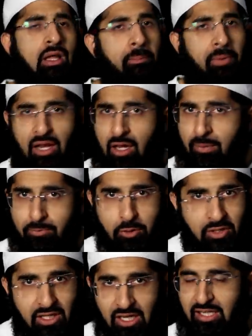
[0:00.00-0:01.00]
But
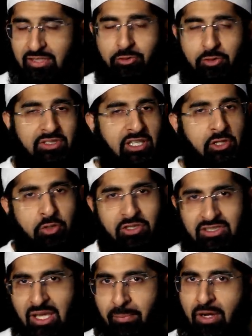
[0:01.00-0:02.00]
Alhamdulillah, as soon as I
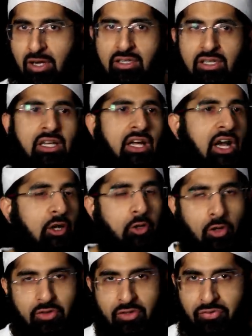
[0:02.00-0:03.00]
crossed that mark, I
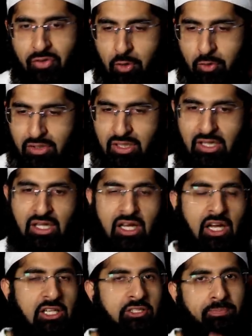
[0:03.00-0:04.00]
got on the phone,
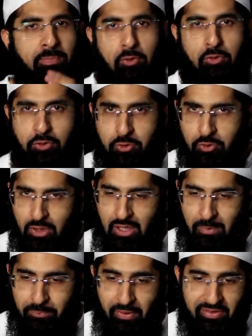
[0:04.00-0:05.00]
I spoke to
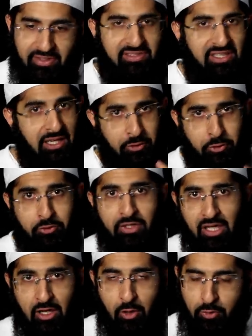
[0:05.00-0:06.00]
brothers that I could
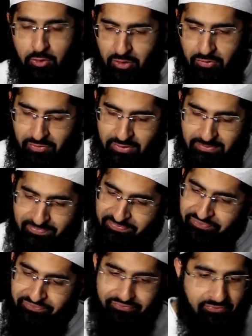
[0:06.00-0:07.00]
get a hold of.
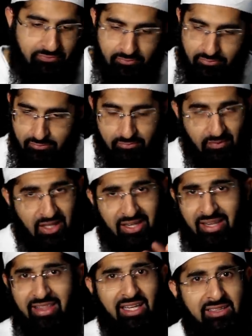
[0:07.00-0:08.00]
And
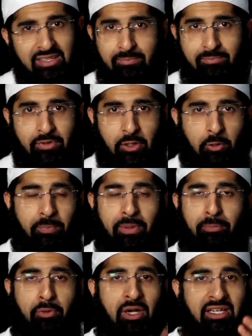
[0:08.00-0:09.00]
I thanked them, you know,
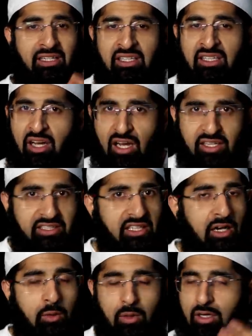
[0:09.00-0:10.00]
people like Ali
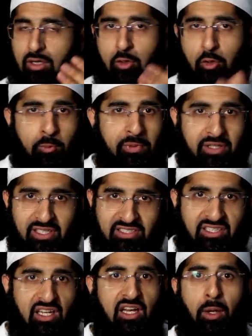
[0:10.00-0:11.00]
Dawah, Omar
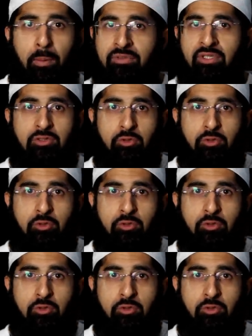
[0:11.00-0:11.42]
Esa, Hamza